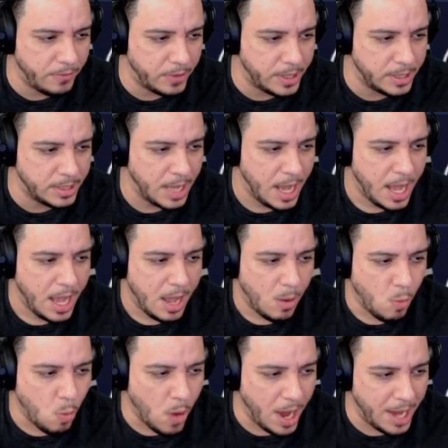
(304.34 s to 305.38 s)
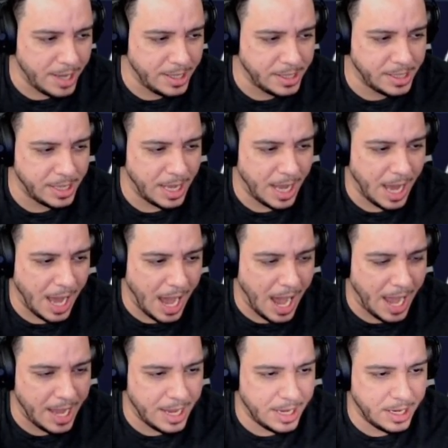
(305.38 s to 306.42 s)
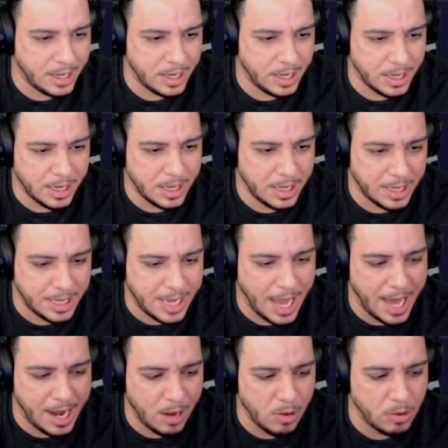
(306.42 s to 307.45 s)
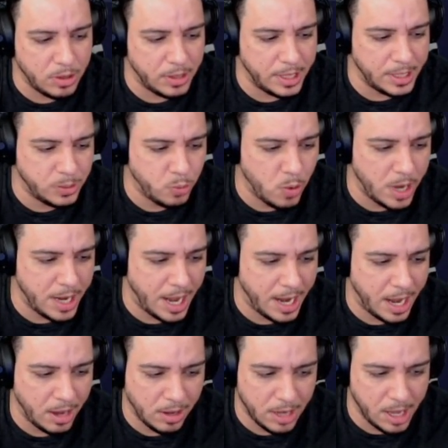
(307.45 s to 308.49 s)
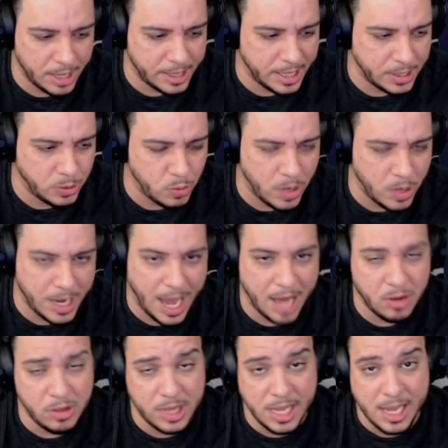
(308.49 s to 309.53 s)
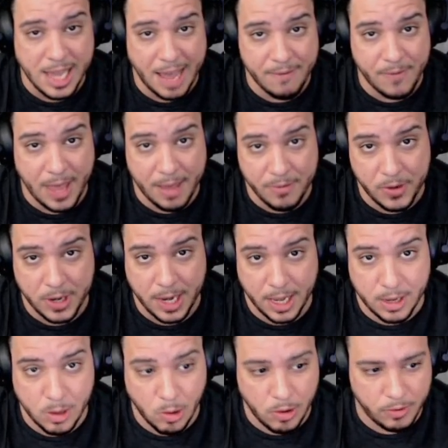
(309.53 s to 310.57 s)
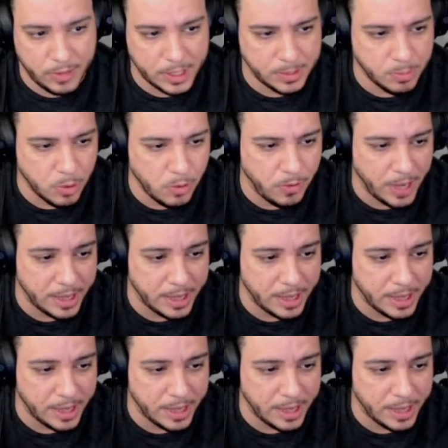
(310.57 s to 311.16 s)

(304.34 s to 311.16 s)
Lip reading: this. Once I got a hold of this one and I unlocked this one, I don't think I've ever let go of this move.